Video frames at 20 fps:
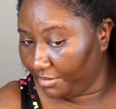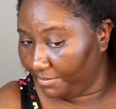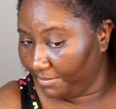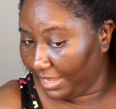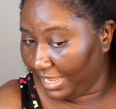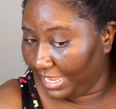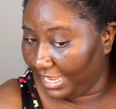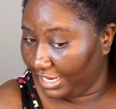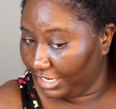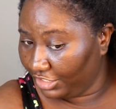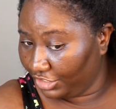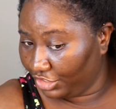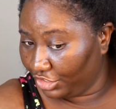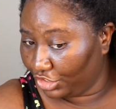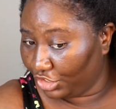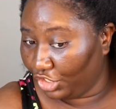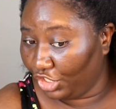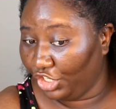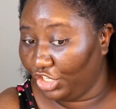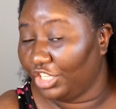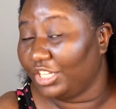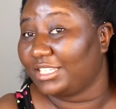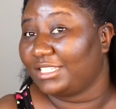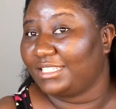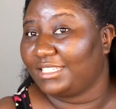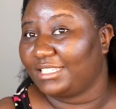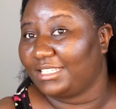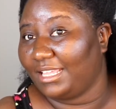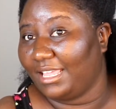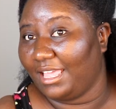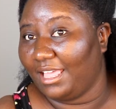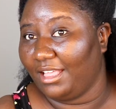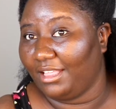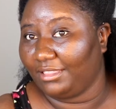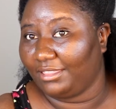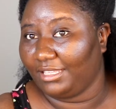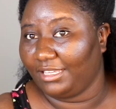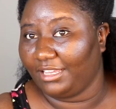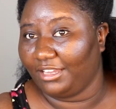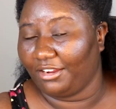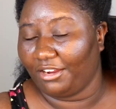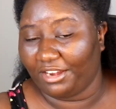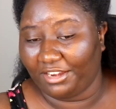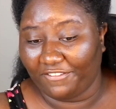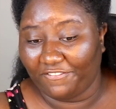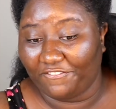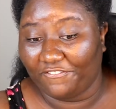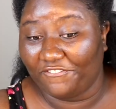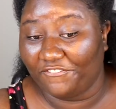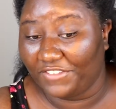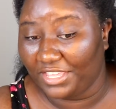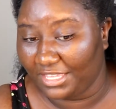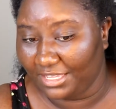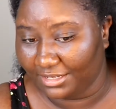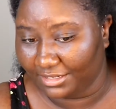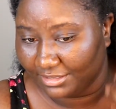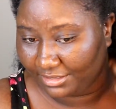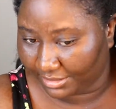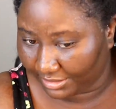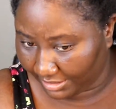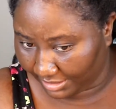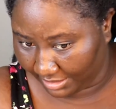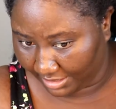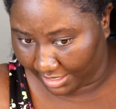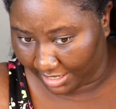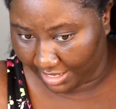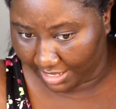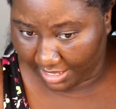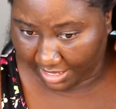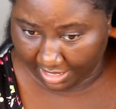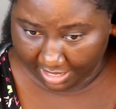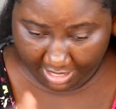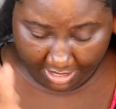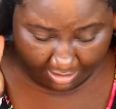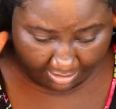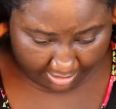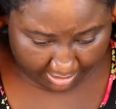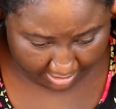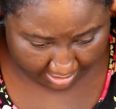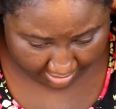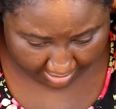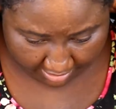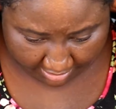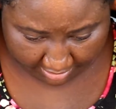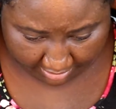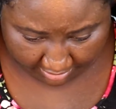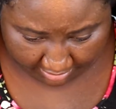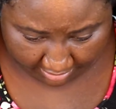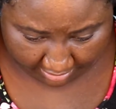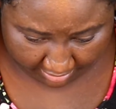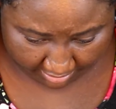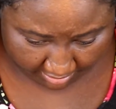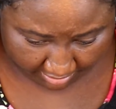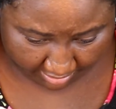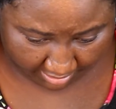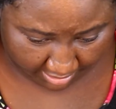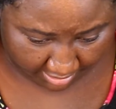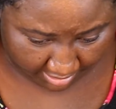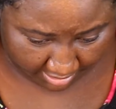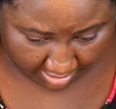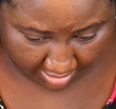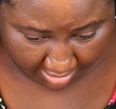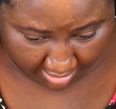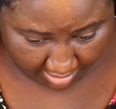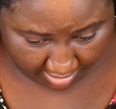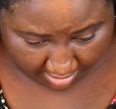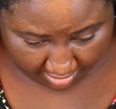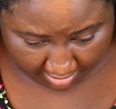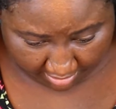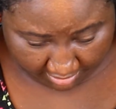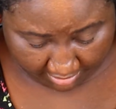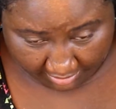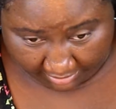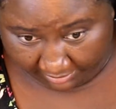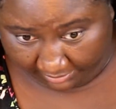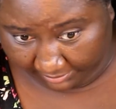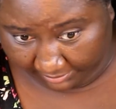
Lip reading: my hair just looks healthier and it feels healthier. Oh.